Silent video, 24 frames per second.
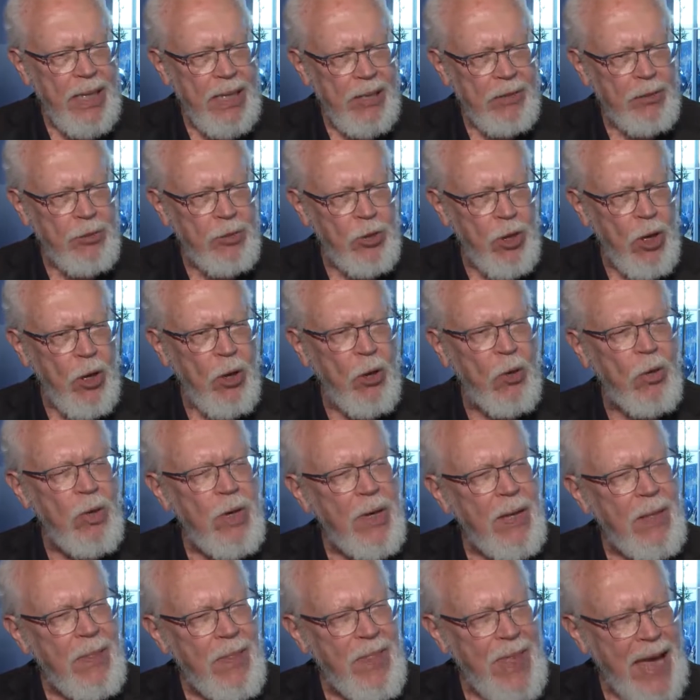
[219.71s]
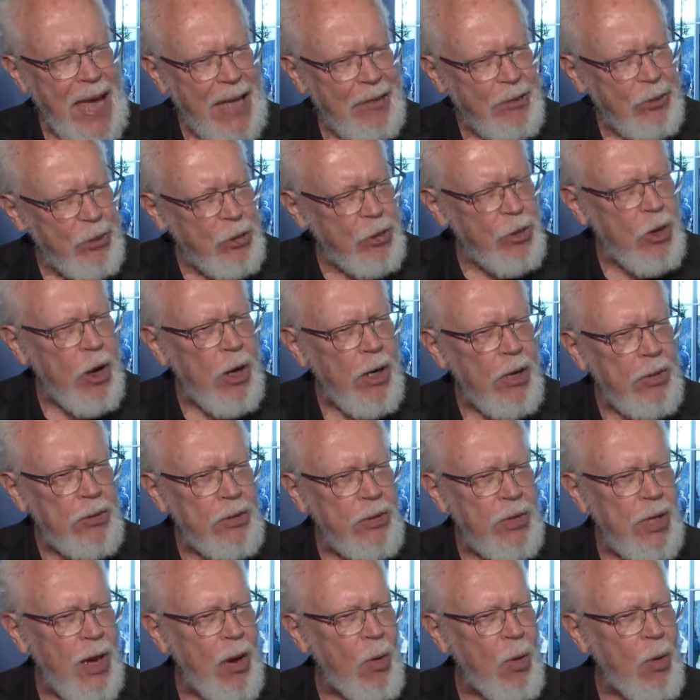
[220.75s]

And so that starts